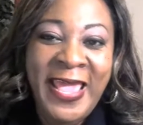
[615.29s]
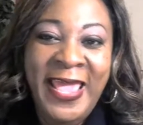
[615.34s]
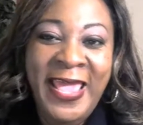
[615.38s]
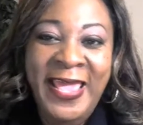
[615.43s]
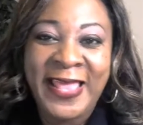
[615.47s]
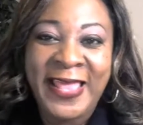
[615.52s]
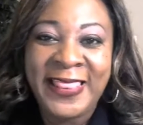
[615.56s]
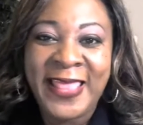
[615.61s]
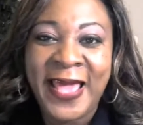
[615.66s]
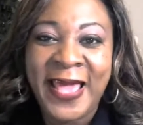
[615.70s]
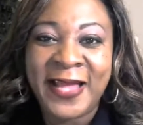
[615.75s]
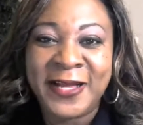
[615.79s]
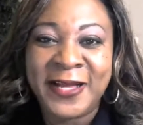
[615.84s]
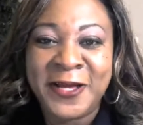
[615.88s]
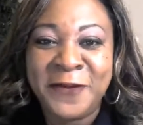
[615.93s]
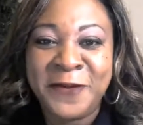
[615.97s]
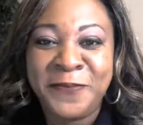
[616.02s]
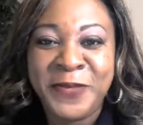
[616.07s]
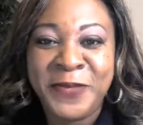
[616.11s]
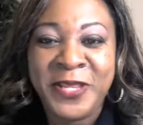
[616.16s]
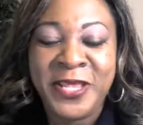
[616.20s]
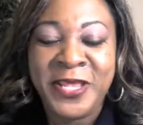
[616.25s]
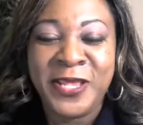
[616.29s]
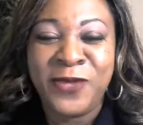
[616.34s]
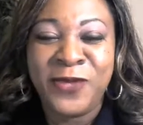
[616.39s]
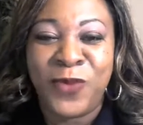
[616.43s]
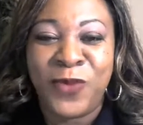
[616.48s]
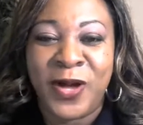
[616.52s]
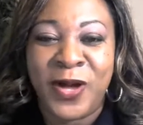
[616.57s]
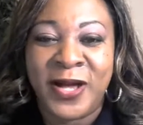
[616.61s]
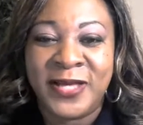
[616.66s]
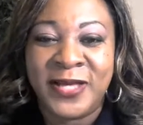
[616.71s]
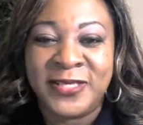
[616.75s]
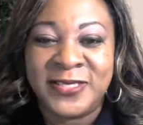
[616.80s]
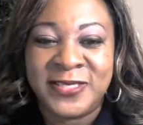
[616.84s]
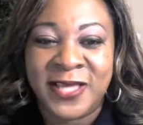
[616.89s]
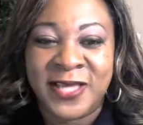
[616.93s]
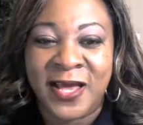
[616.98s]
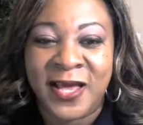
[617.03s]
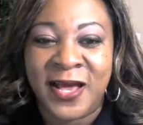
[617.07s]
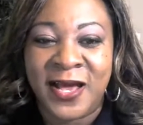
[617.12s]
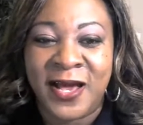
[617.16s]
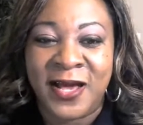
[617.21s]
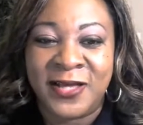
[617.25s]
And that company was
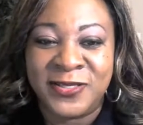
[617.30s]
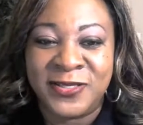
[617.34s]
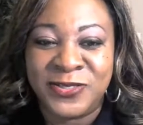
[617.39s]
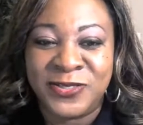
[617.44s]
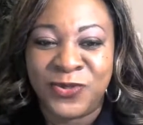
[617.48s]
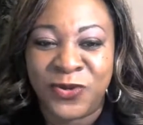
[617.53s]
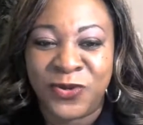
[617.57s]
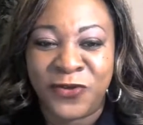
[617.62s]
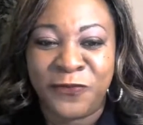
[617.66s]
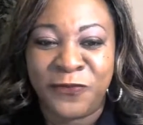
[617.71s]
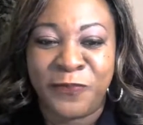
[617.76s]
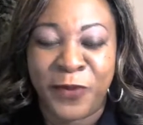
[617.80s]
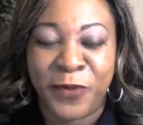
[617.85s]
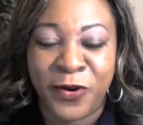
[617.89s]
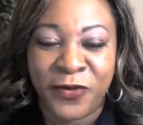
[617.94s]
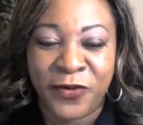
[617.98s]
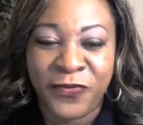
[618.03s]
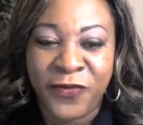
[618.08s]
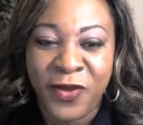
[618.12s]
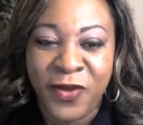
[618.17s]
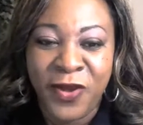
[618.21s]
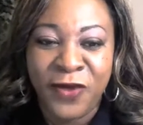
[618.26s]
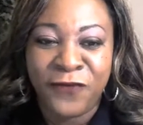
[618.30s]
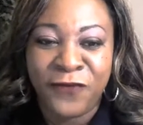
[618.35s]
sort of birthed